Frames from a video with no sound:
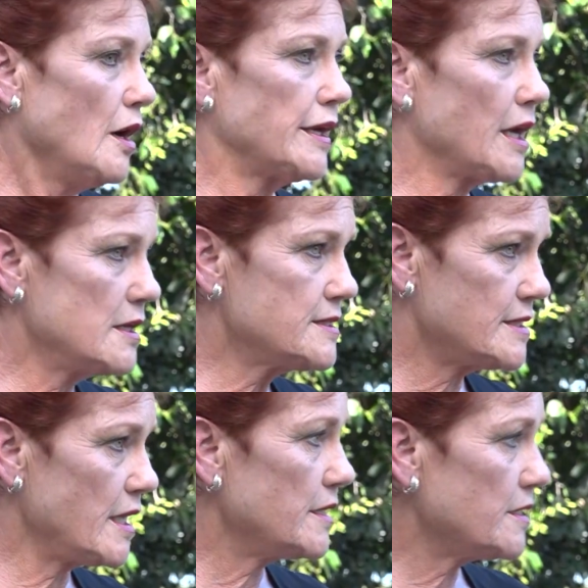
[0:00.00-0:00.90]
I can't
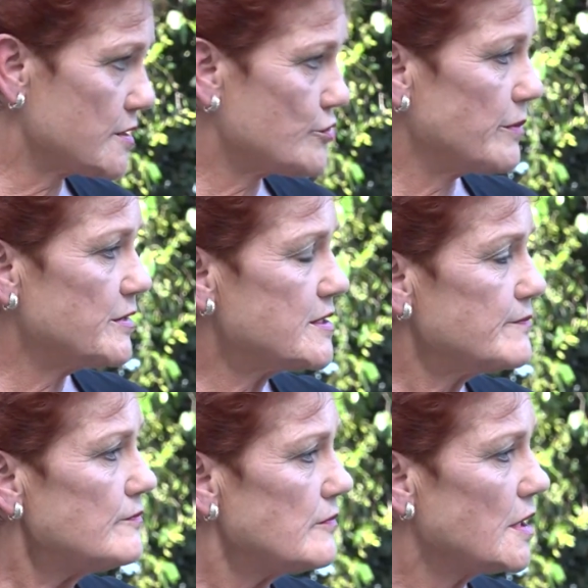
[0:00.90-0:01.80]
stand extremism
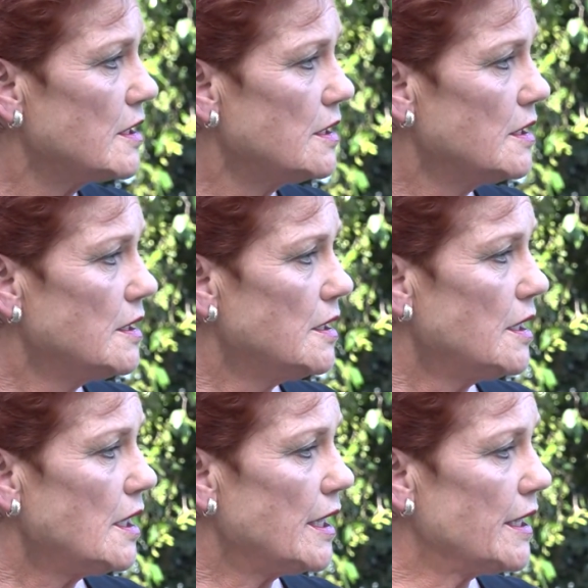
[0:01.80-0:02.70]

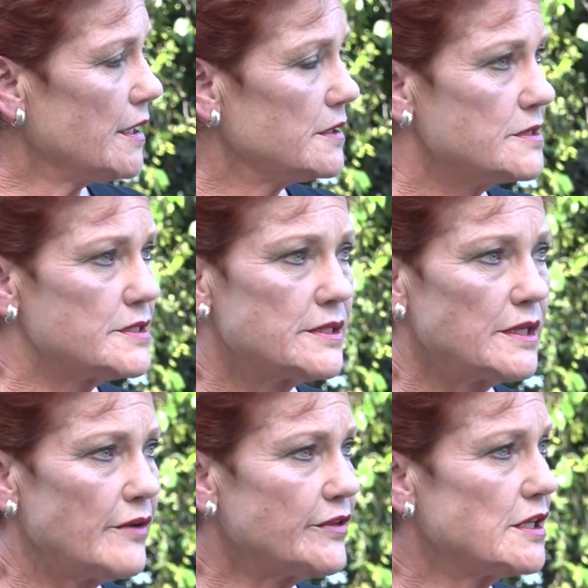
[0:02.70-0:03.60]
and
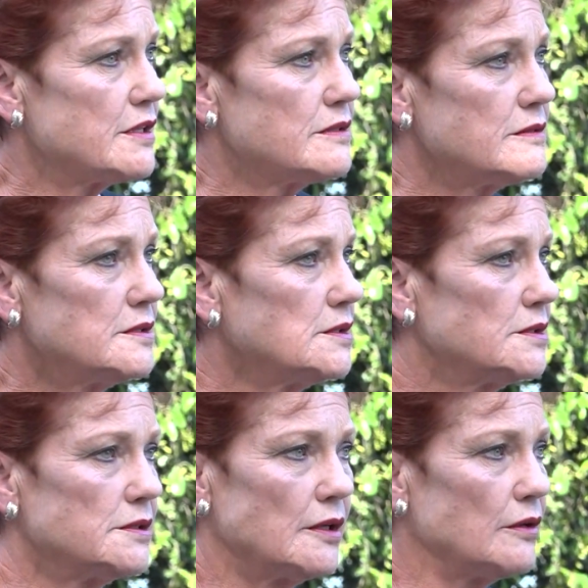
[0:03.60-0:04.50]
everything,
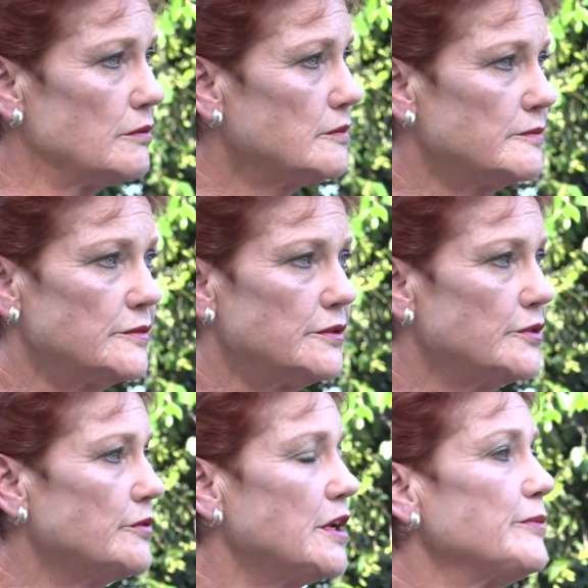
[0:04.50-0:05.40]

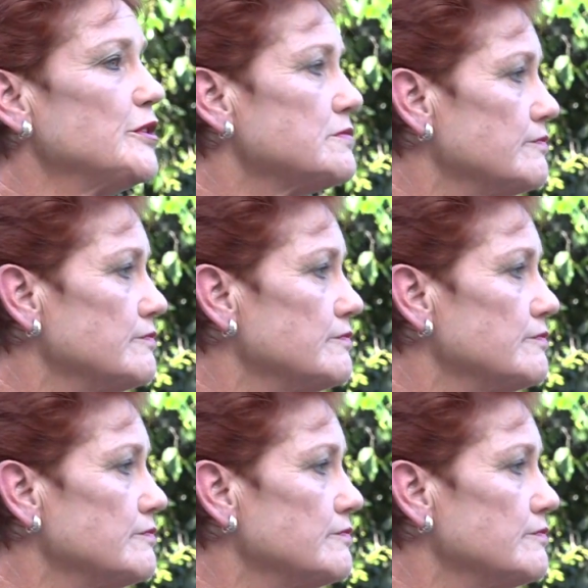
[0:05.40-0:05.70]
you name it,